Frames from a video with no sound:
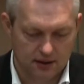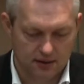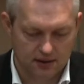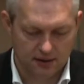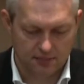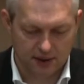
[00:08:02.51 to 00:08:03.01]

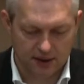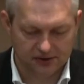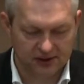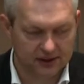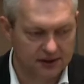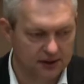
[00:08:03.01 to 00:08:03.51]
But I
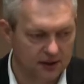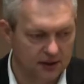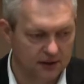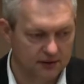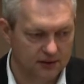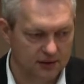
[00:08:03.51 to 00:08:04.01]
think
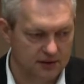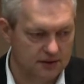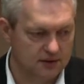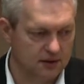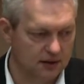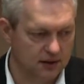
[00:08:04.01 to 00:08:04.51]

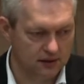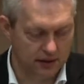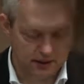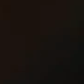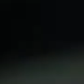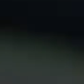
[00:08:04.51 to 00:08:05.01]
there's a
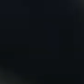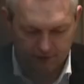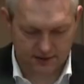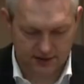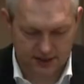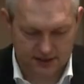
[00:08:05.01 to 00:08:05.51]
lot of
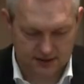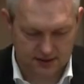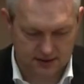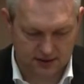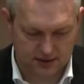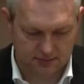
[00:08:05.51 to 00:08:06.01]

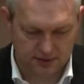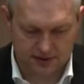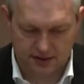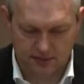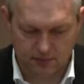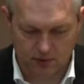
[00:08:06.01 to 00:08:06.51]
nice
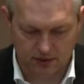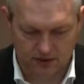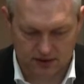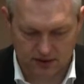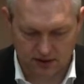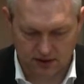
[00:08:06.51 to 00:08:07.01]
business
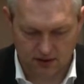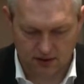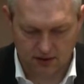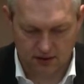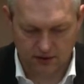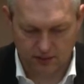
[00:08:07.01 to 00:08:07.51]
models
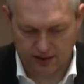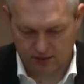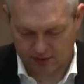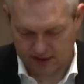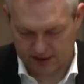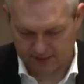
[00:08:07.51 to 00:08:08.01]
on the way
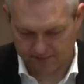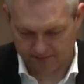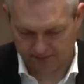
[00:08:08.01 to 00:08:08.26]
already.